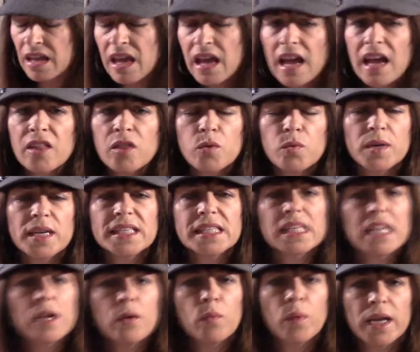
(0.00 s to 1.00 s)
And the
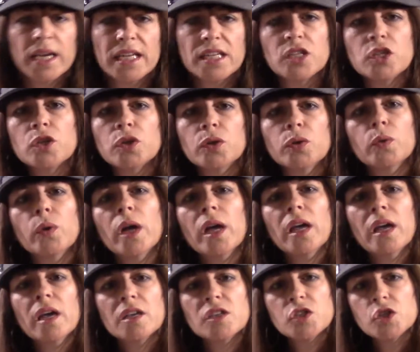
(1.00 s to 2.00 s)
reason I wanted to
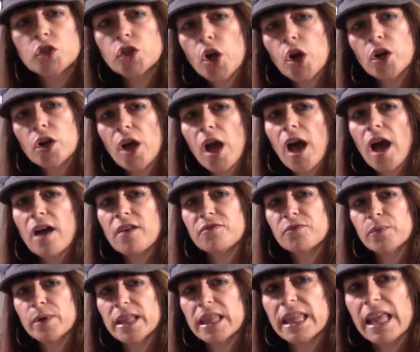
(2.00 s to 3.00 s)
start off
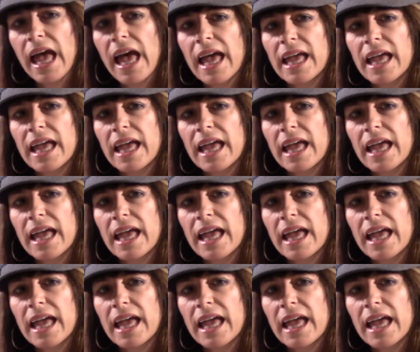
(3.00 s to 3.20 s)
with